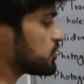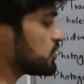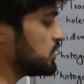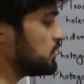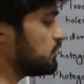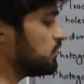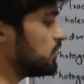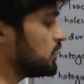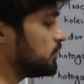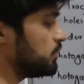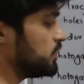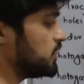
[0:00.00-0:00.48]

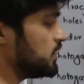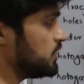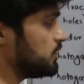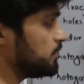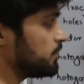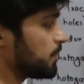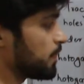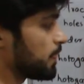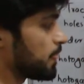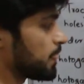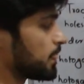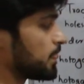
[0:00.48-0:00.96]
will be
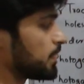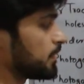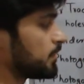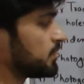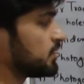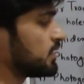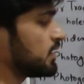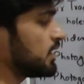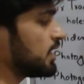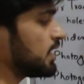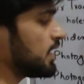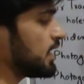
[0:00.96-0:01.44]

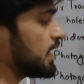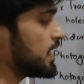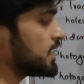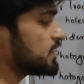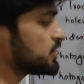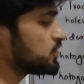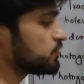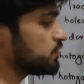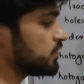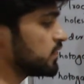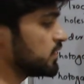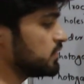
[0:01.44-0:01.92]

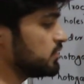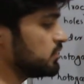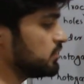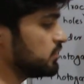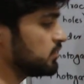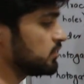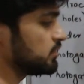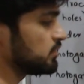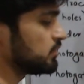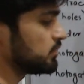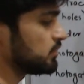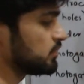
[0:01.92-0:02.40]
S1
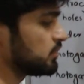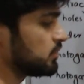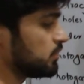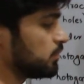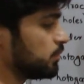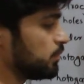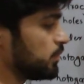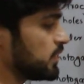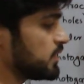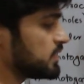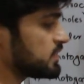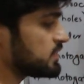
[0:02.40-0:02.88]

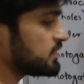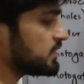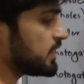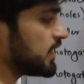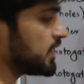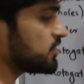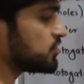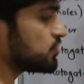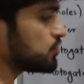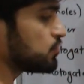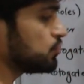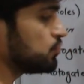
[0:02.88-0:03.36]
plus
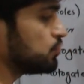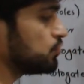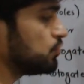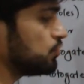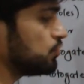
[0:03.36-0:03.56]
S2